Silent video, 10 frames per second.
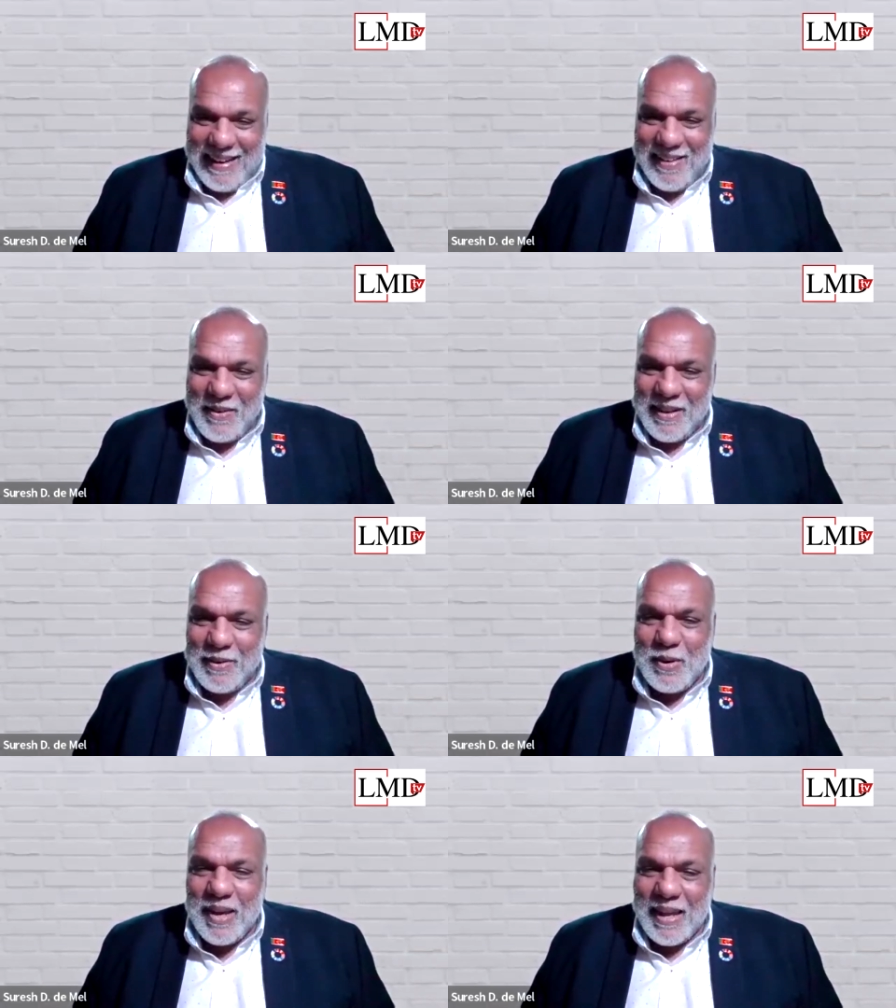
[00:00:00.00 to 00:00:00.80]
You know,
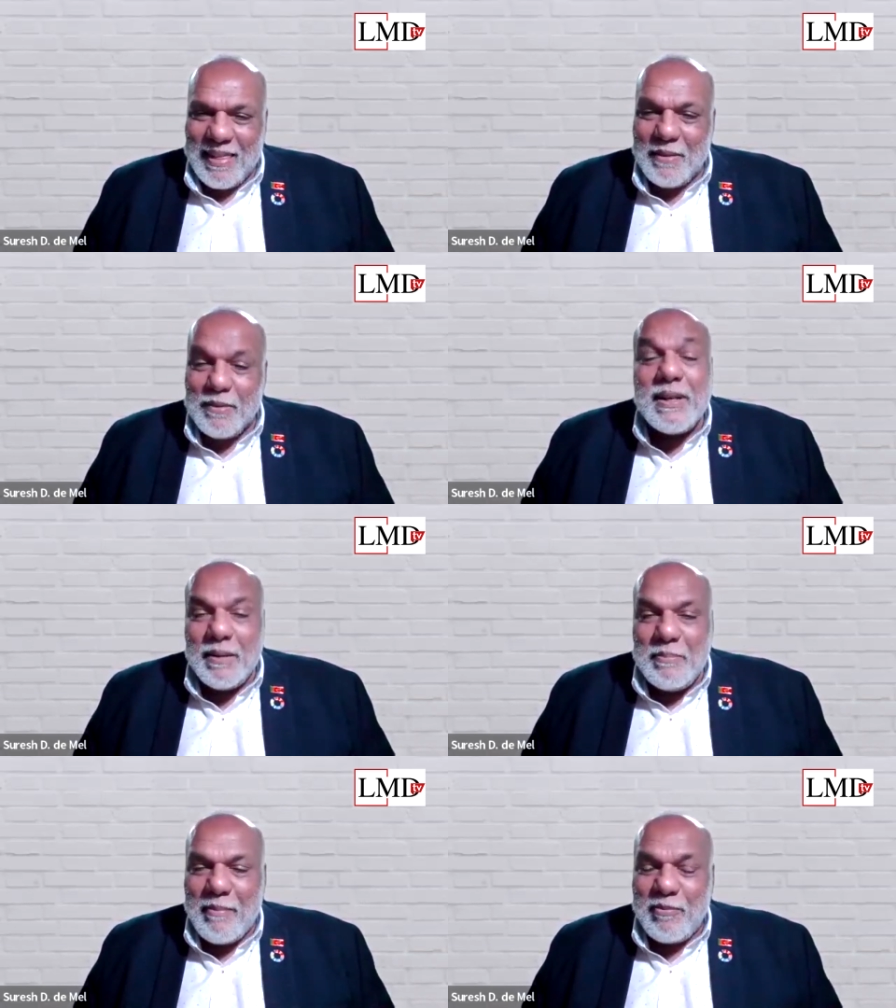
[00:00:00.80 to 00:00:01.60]
when you look at the
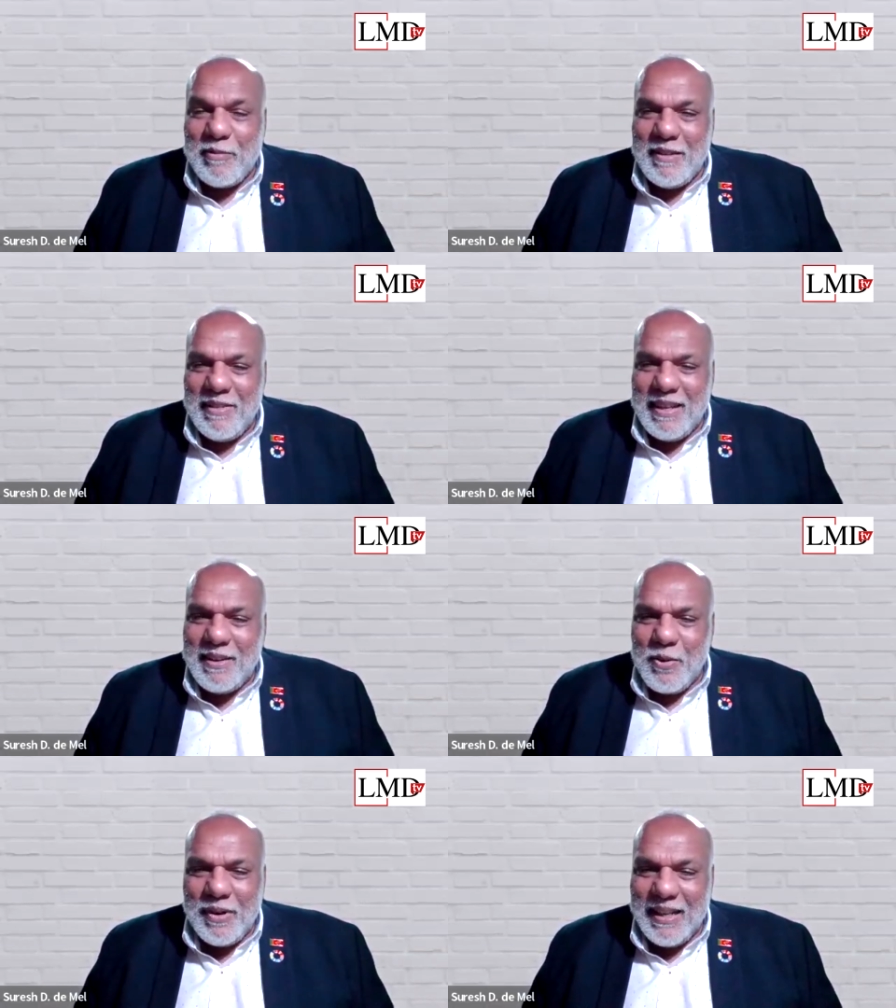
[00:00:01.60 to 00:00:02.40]
world map,
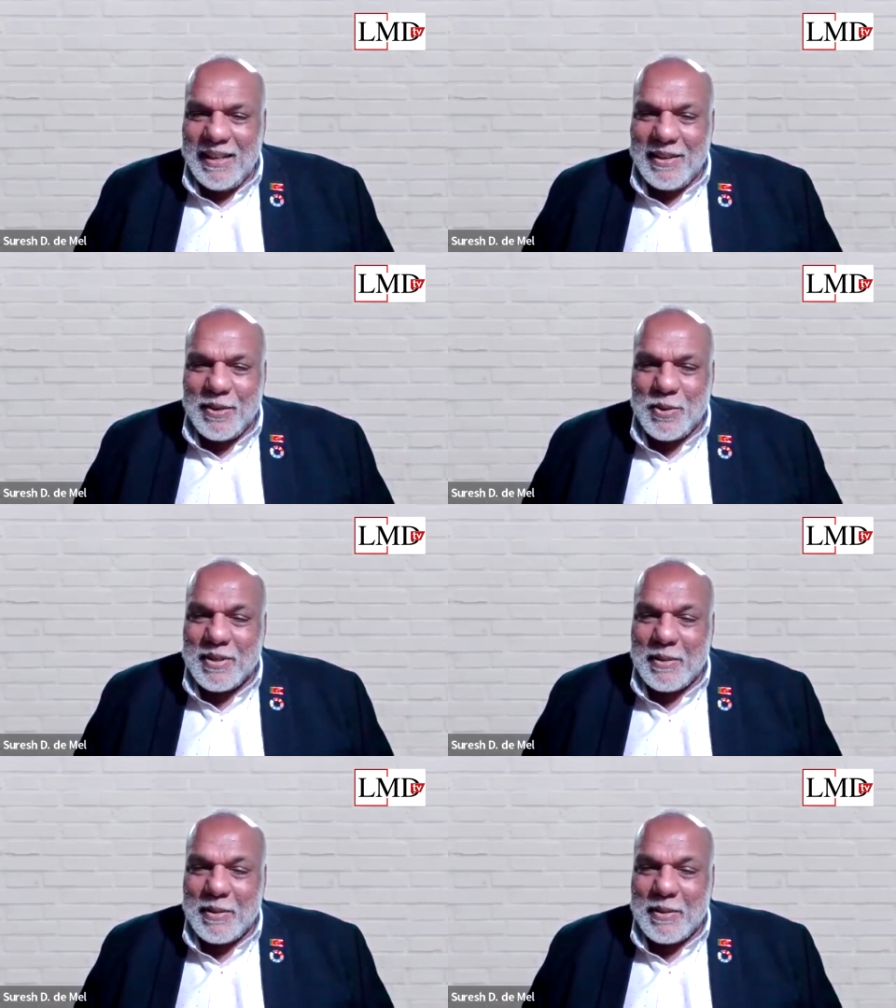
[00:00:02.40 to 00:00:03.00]
we don't need